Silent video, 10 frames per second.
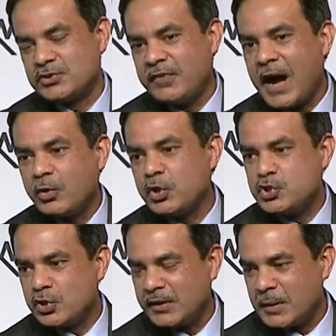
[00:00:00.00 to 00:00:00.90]
of how to
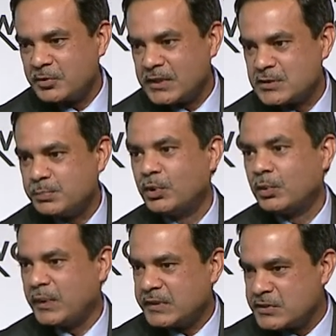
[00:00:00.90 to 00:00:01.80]
join up
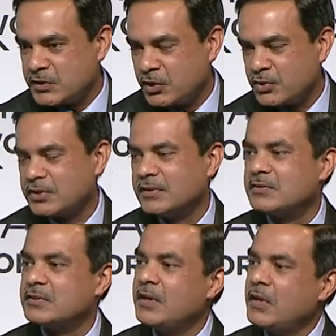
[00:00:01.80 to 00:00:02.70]
transport with institutions,